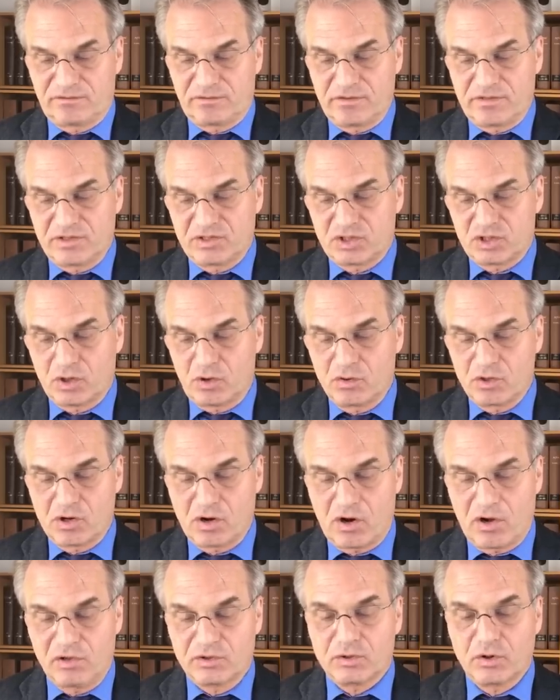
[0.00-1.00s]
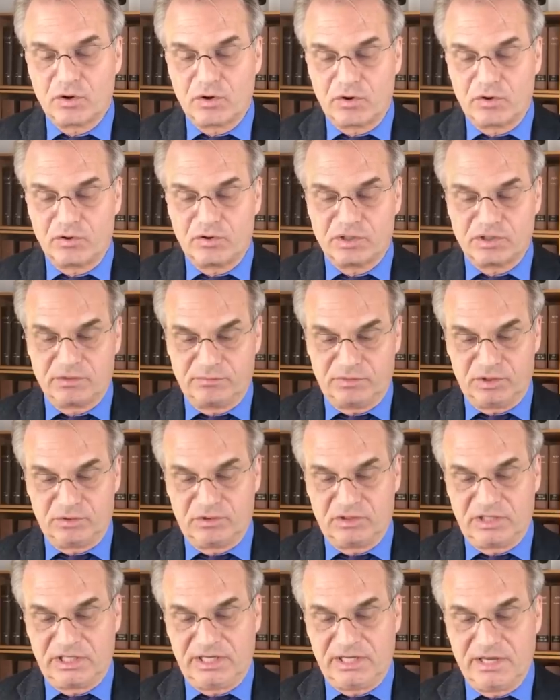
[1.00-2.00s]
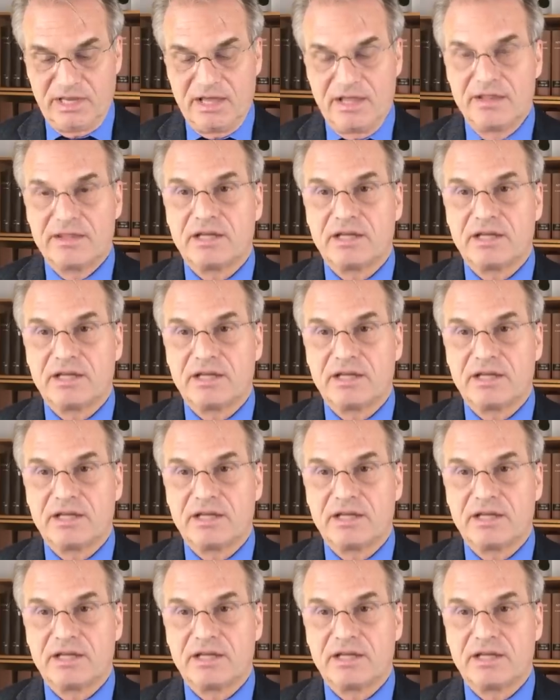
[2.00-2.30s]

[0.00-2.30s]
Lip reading: for the so-called herd immunity